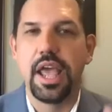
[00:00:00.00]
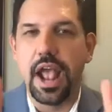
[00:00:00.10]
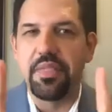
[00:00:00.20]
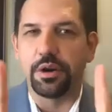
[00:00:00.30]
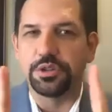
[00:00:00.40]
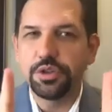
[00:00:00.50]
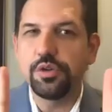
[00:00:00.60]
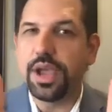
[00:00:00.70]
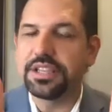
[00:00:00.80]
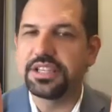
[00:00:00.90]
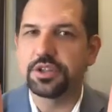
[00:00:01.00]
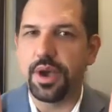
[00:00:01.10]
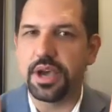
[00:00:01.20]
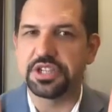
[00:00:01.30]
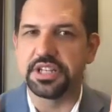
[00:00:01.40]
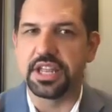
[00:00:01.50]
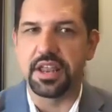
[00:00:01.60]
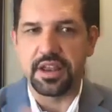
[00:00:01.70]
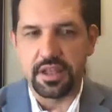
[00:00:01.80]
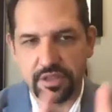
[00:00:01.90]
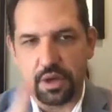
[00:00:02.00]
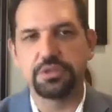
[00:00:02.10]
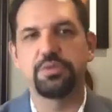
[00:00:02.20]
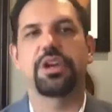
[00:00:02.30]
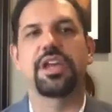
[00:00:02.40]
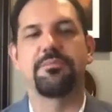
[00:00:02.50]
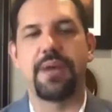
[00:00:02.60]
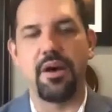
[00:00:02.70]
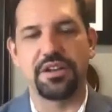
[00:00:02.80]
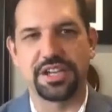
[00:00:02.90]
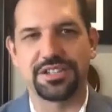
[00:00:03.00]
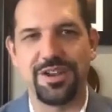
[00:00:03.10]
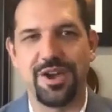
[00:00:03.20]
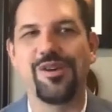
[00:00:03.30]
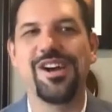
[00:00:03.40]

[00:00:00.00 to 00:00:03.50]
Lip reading: And there are two ways he's questioned, and those working in politics know